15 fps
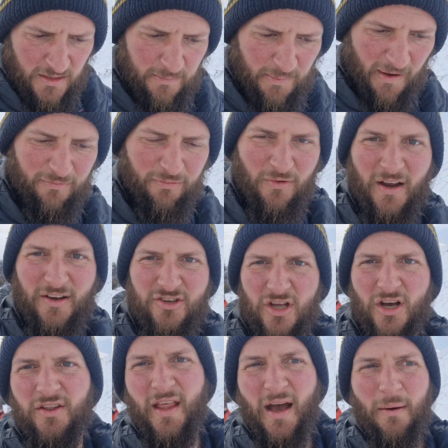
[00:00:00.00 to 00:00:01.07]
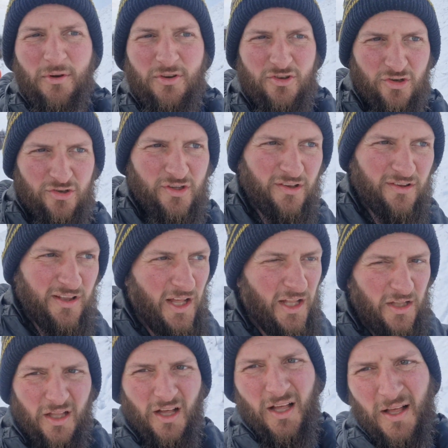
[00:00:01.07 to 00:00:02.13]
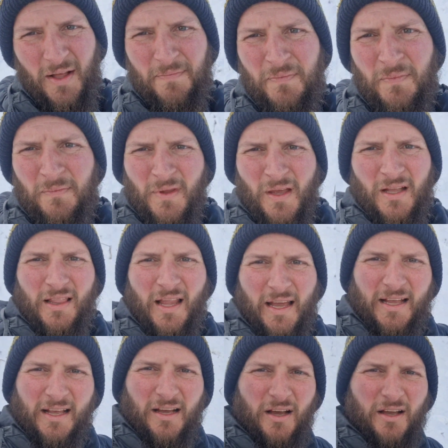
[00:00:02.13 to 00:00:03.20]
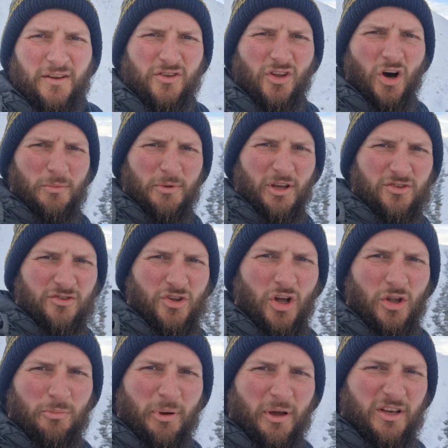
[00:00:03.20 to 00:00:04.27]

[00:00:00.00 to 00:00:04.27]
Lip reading: The path we're actually on now is just this little, like, it's normally a stone